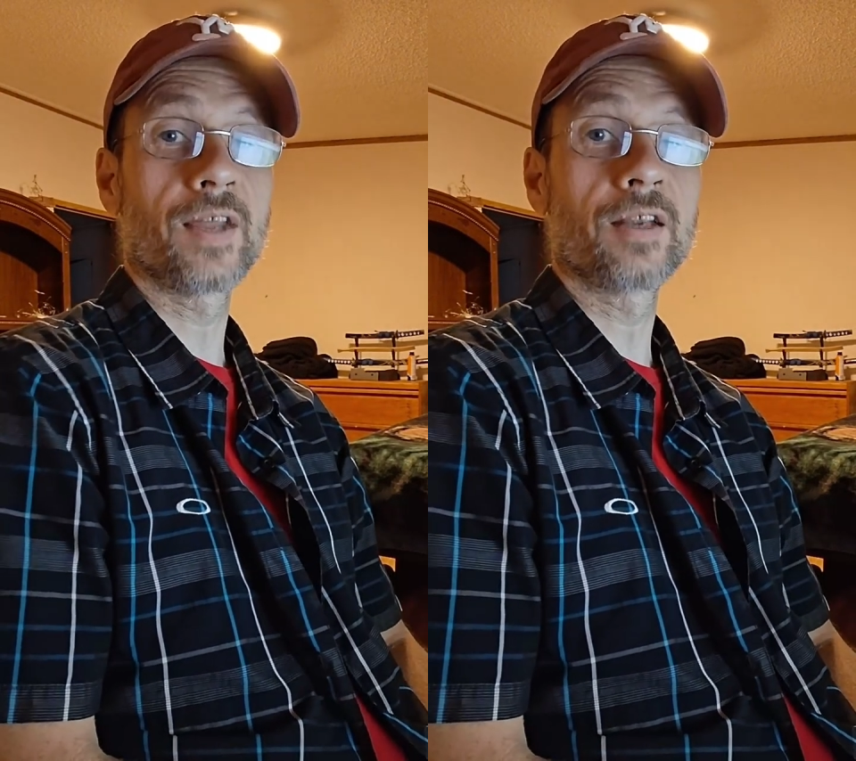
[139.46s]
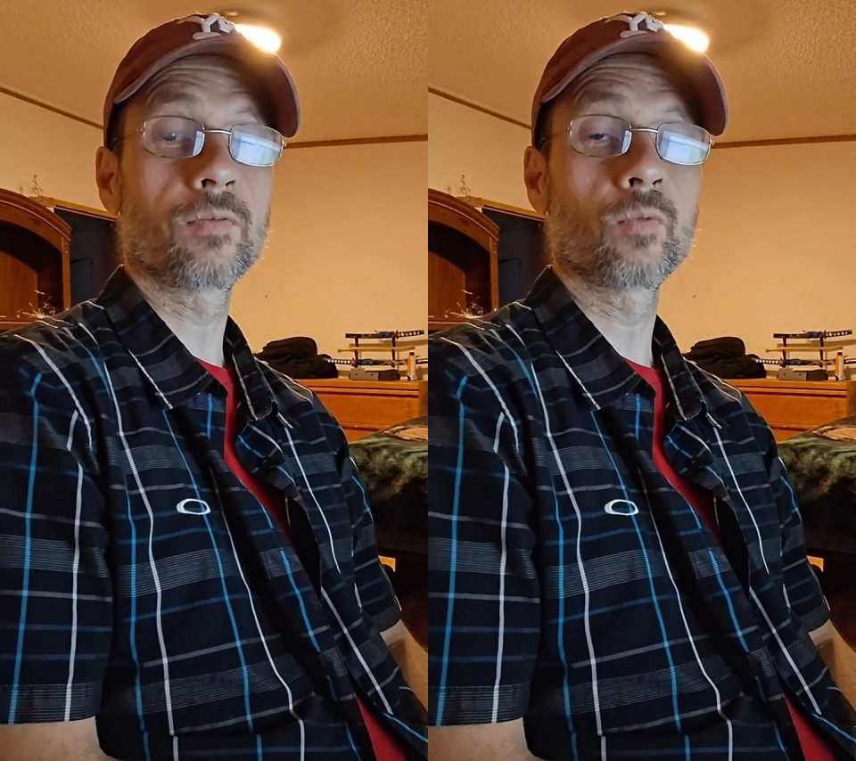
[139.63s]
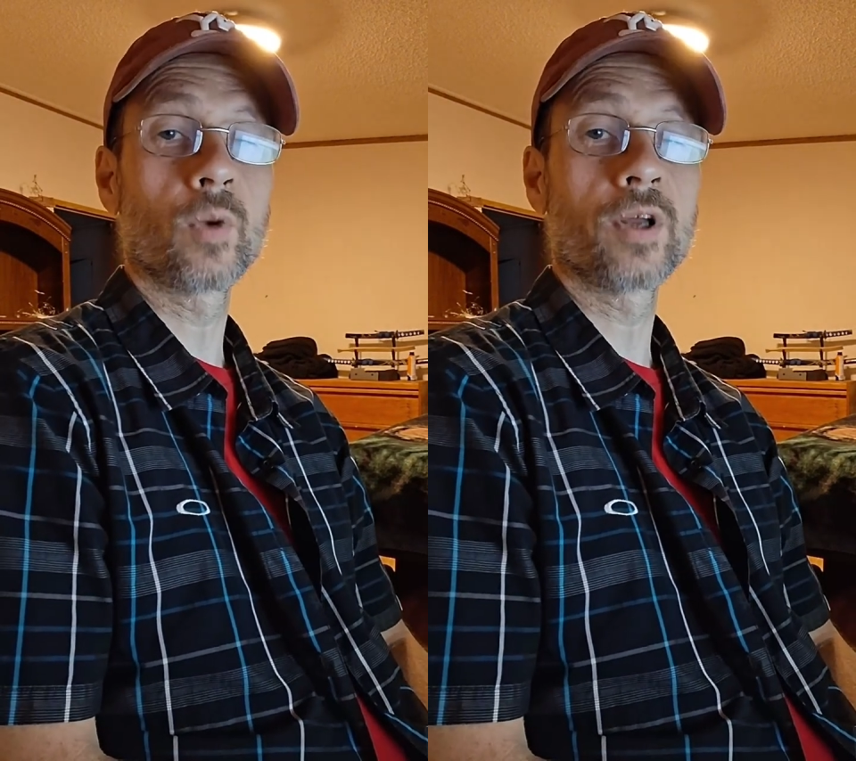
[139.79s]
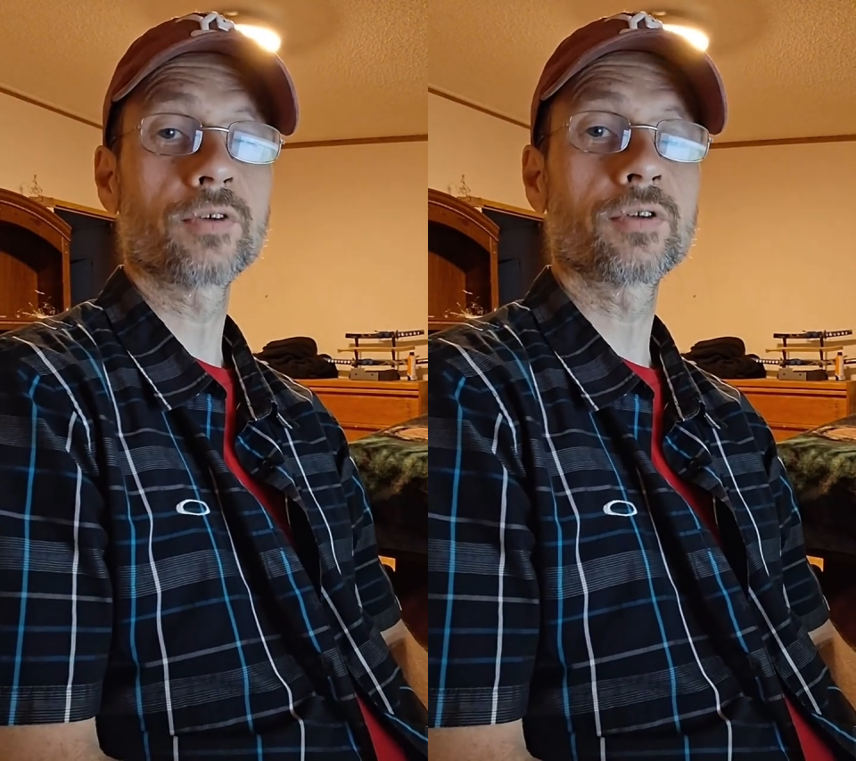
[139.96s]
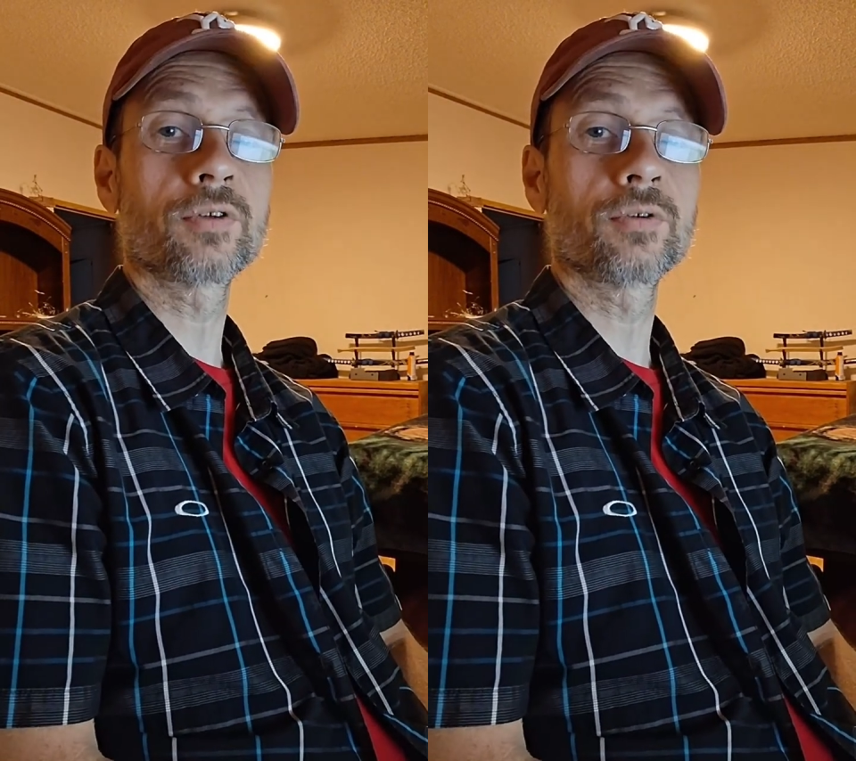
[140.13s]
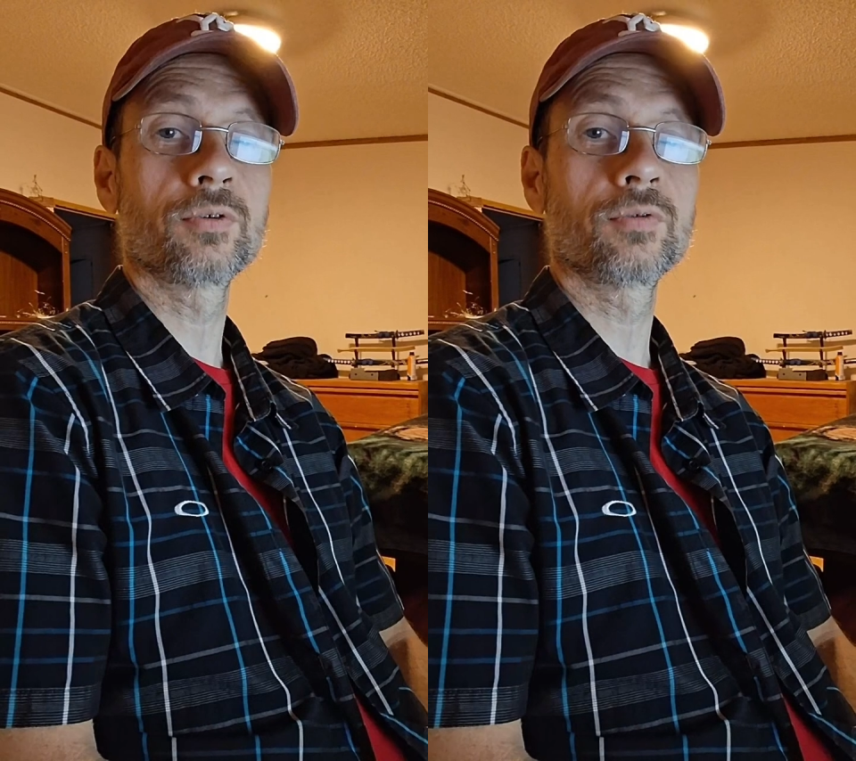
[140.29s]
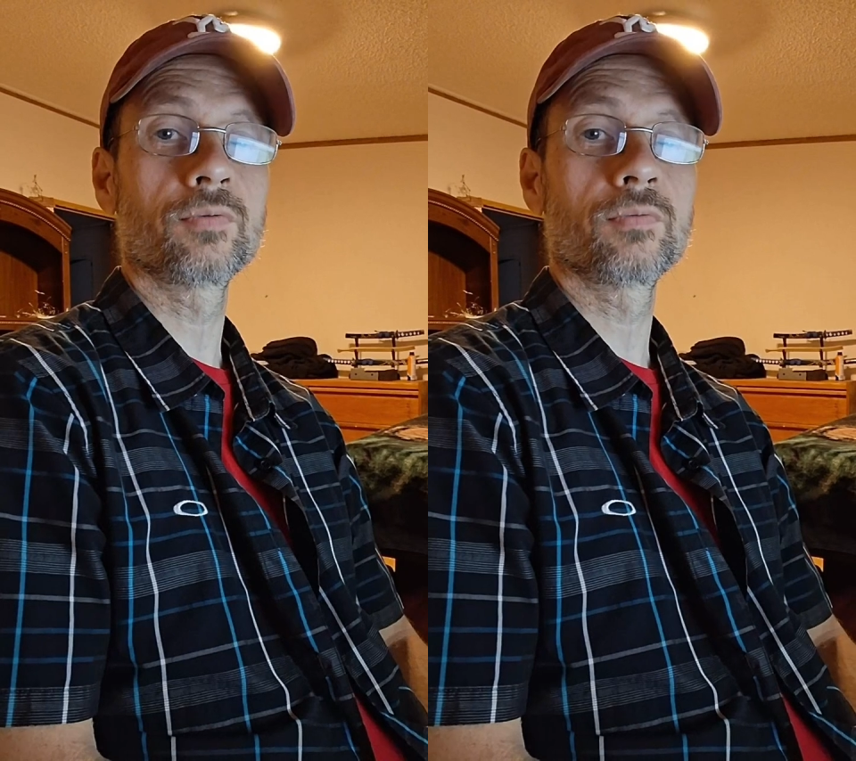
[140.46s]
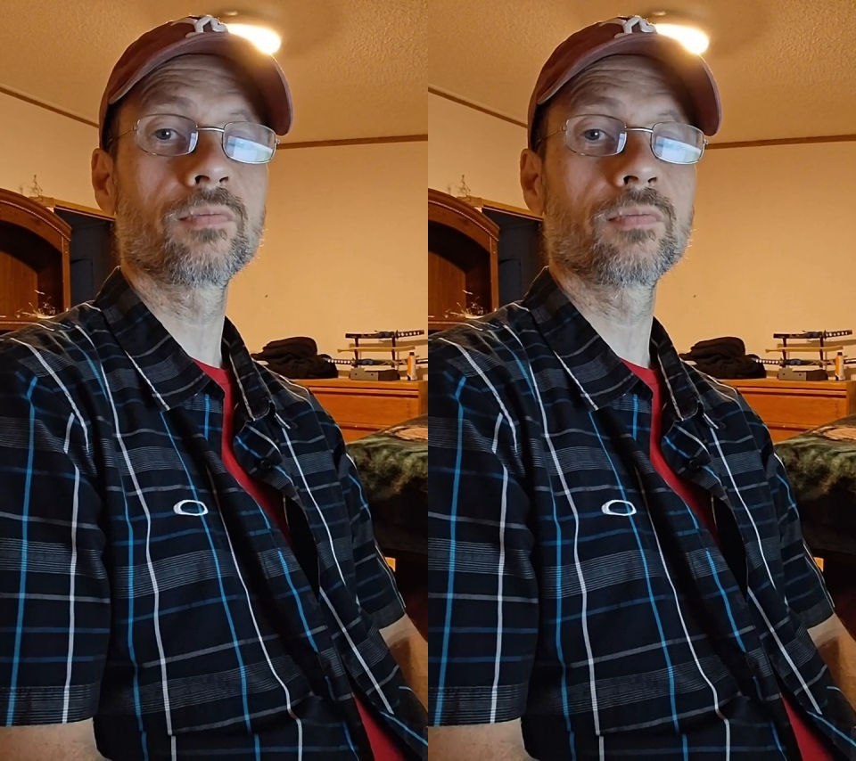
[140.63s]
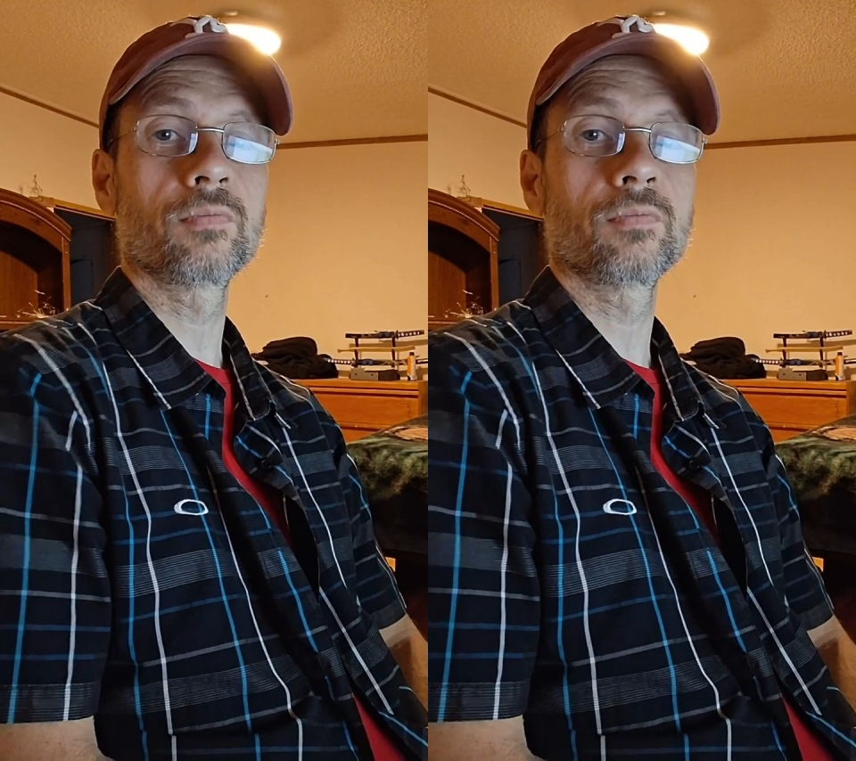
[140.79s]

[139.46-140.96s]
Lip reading: they went to